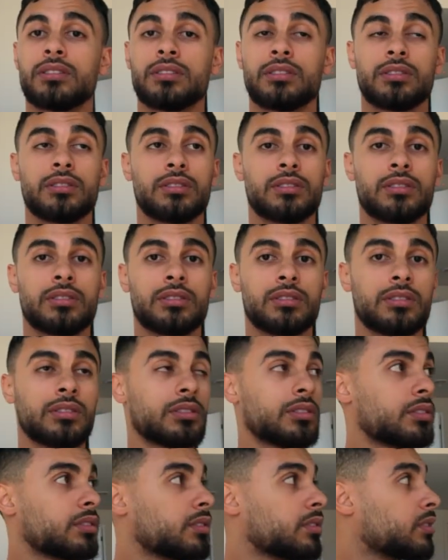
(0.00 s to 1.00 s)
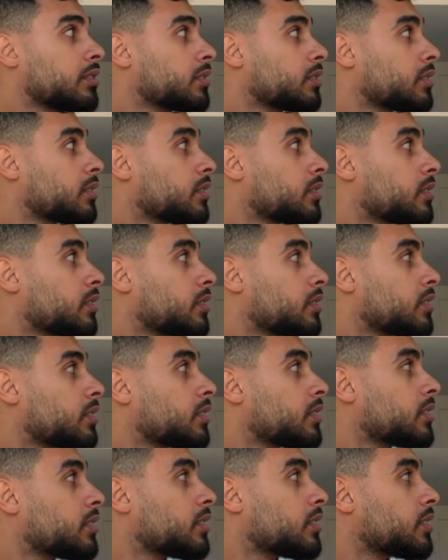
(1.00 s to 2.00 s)

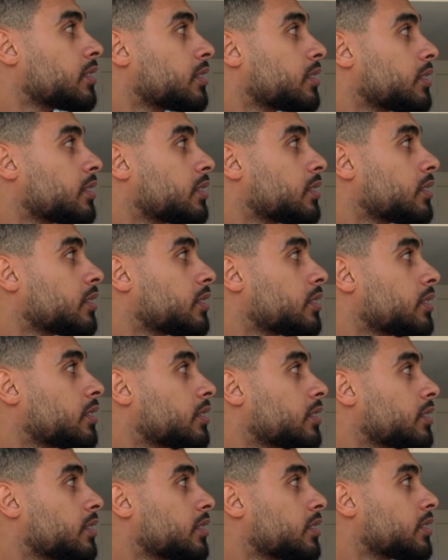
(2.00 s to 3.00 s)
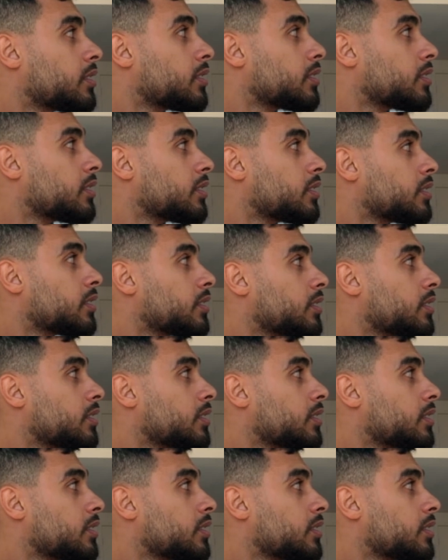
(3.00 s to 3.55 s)
(no one is talking)